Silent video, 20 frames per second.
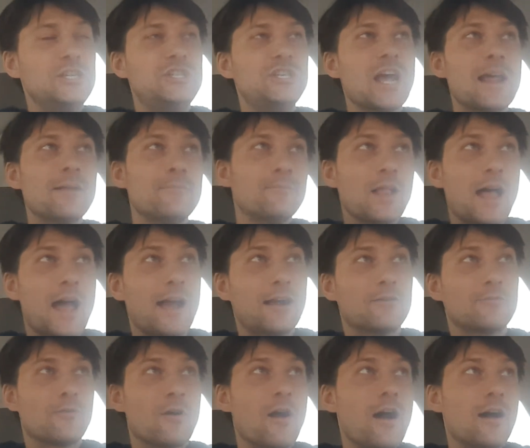jet
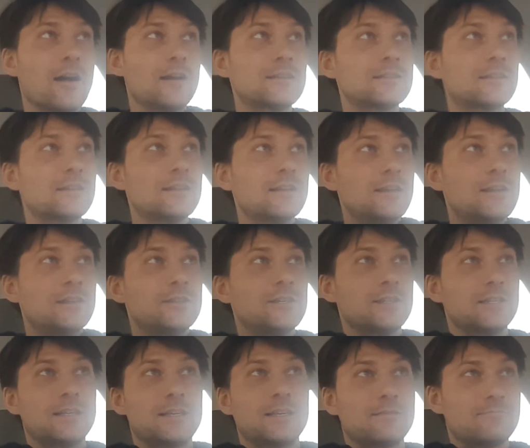black rocks
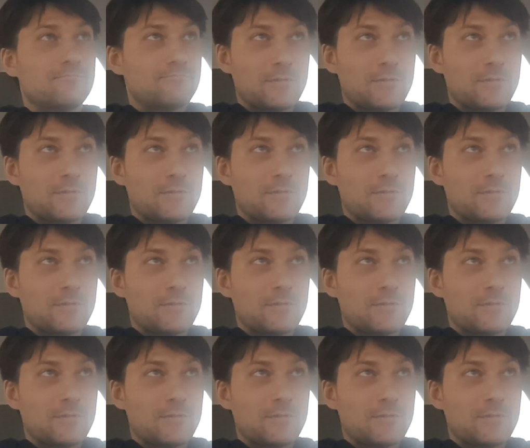just